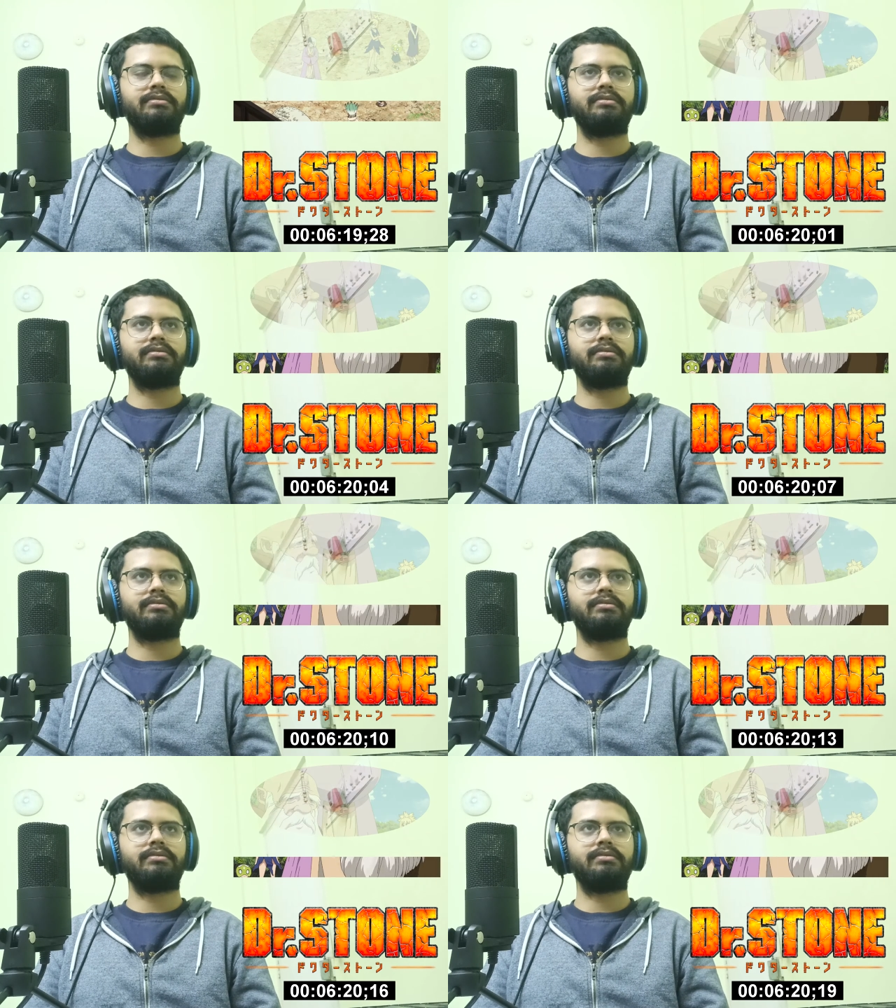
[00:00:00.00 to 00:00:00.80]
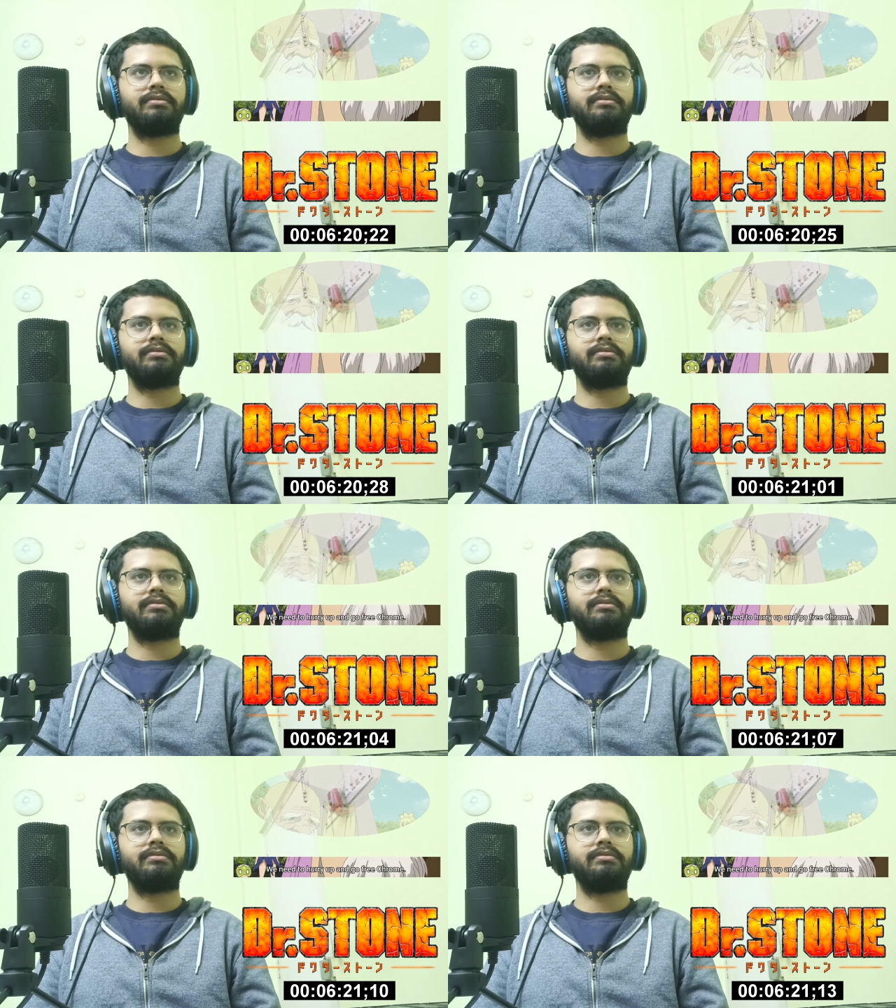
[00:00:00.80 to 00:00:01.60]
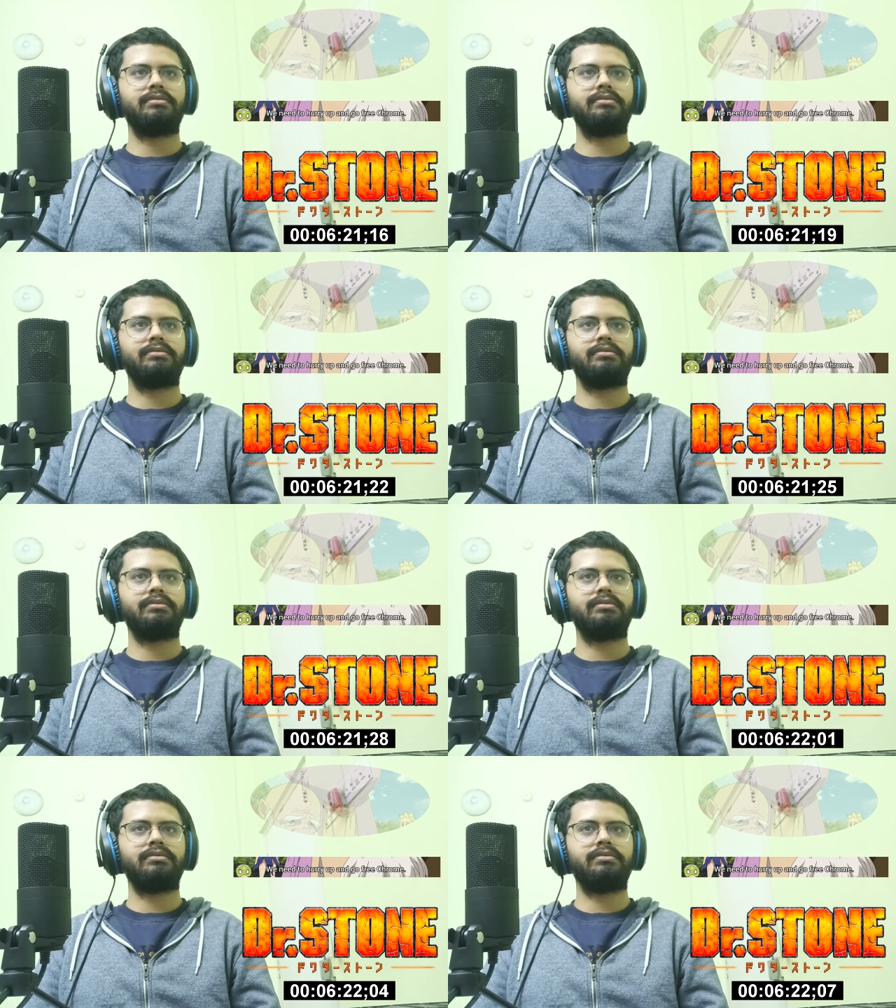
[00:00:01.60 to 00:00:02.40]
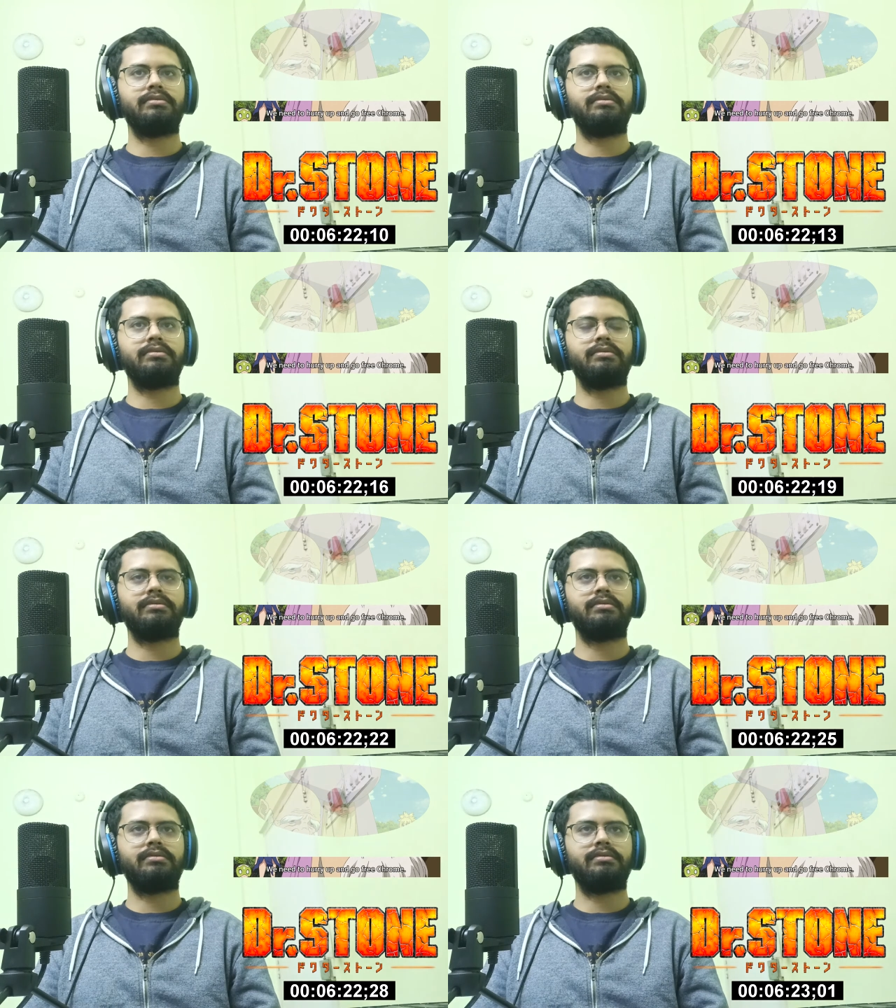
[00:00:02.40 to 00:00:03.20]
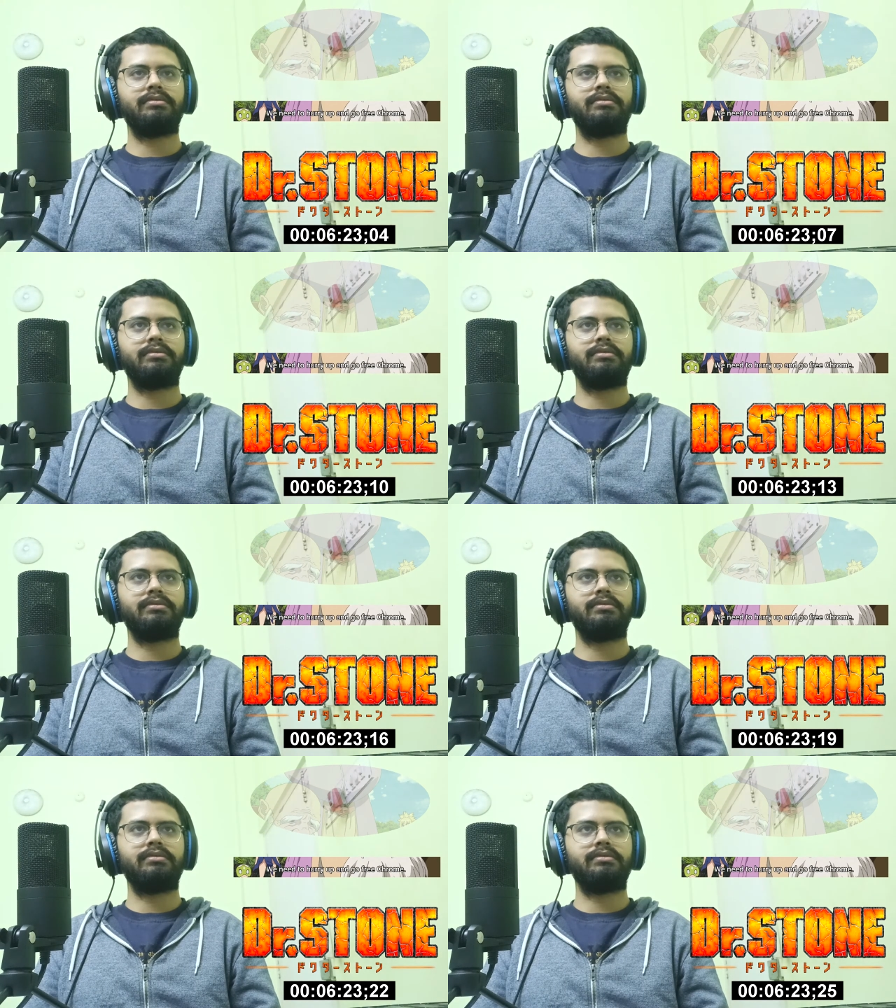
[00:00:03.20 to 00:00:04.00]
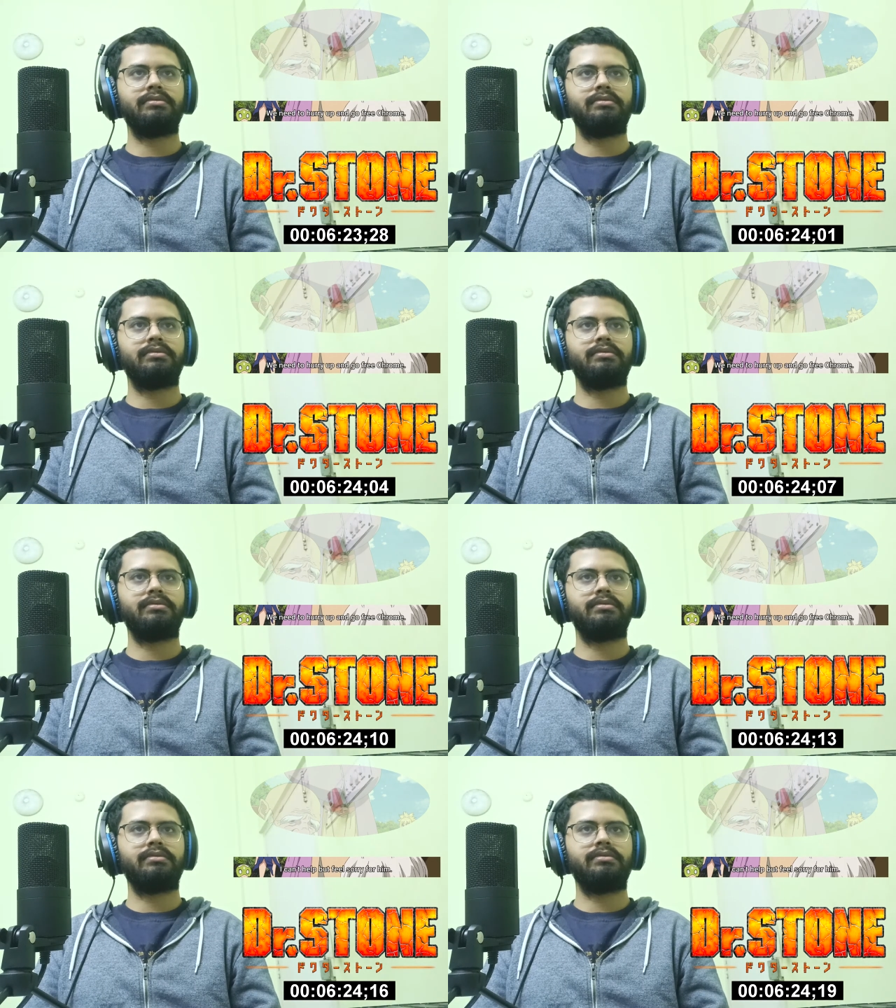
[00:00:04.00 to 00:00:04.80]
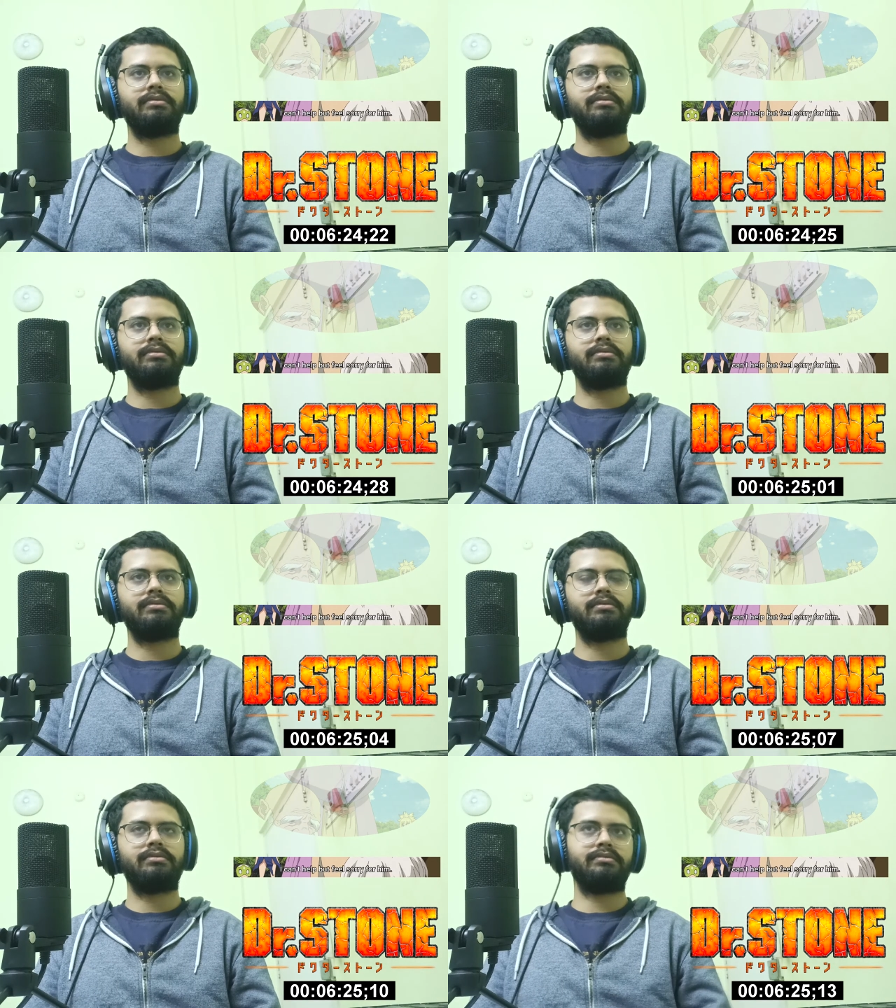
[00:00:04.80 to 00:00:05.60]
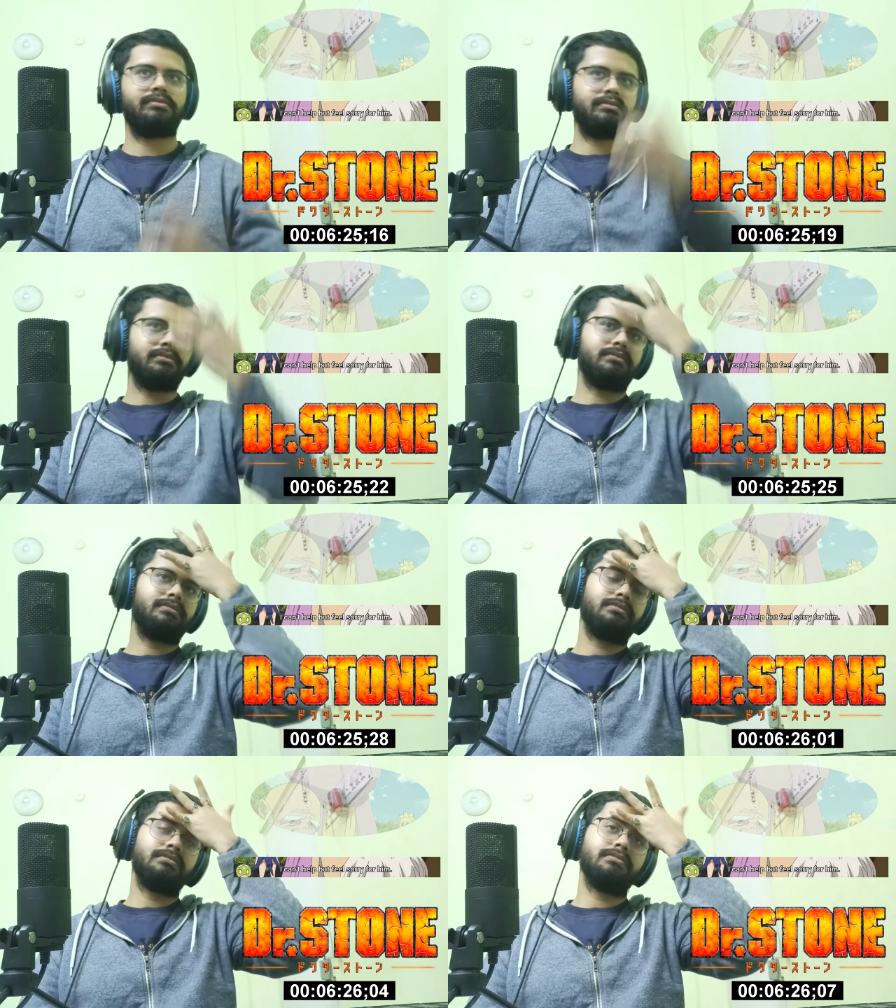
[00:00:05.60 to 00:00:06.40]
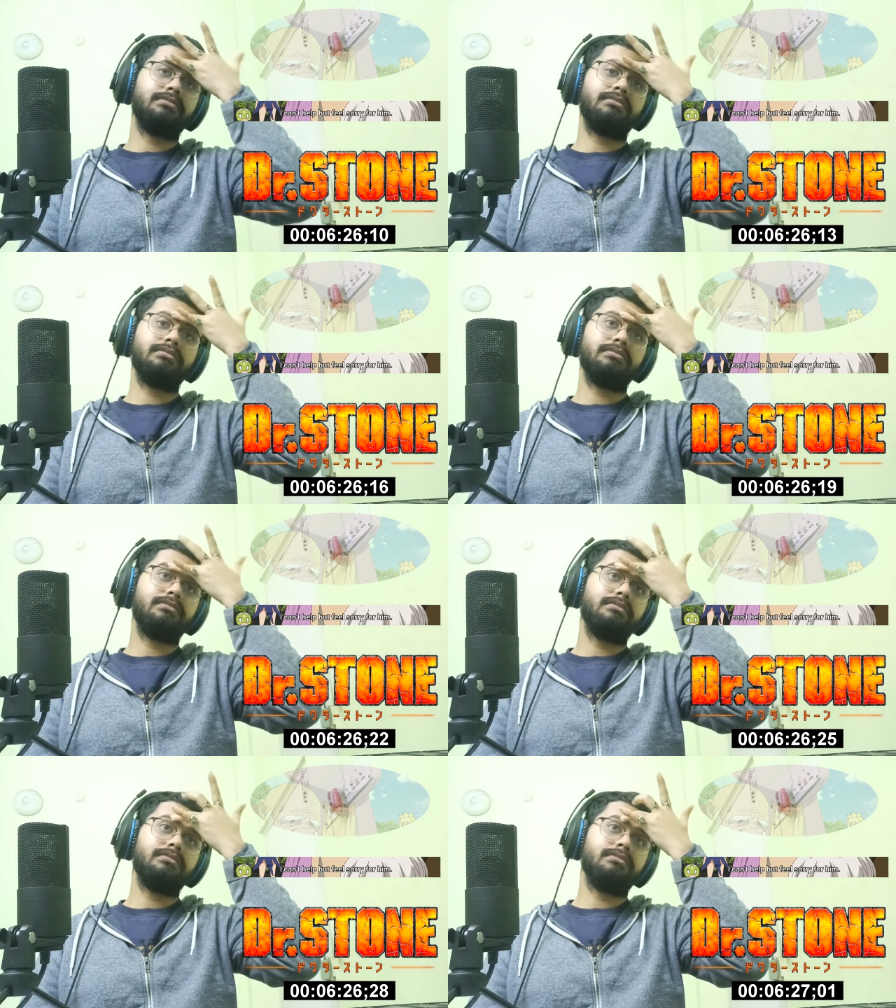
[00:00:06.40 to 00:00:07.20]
Nobody speaks.